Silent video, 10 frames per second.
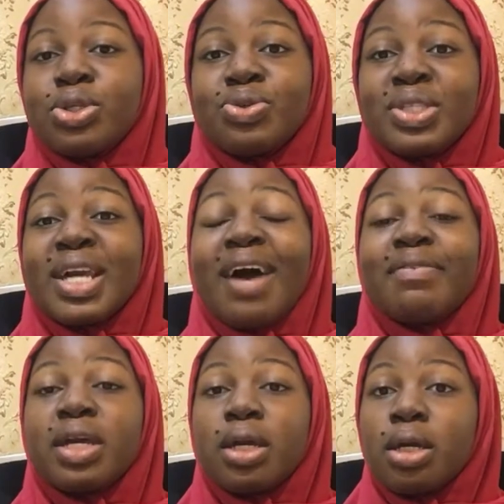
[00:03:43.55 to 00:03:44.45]
You still have
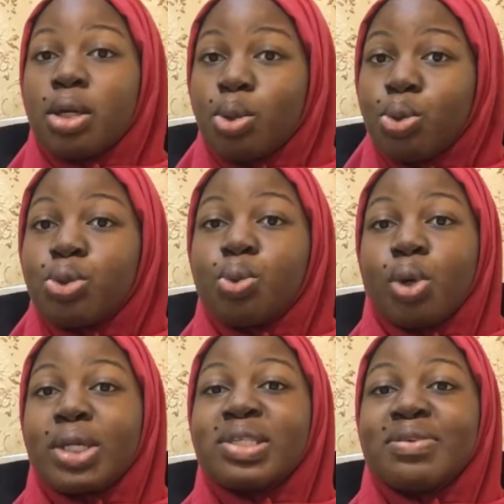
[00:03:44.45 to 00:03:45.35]
a good
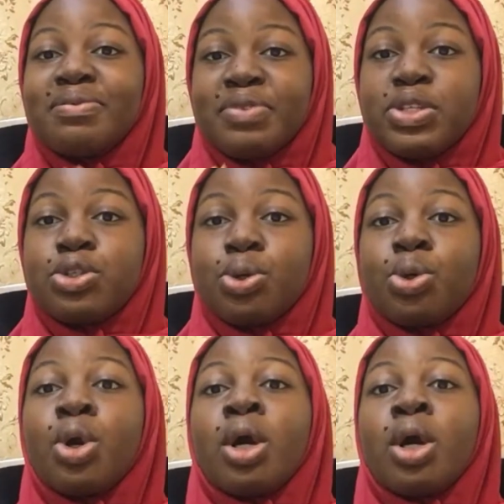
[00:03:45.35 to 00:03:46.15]
quality video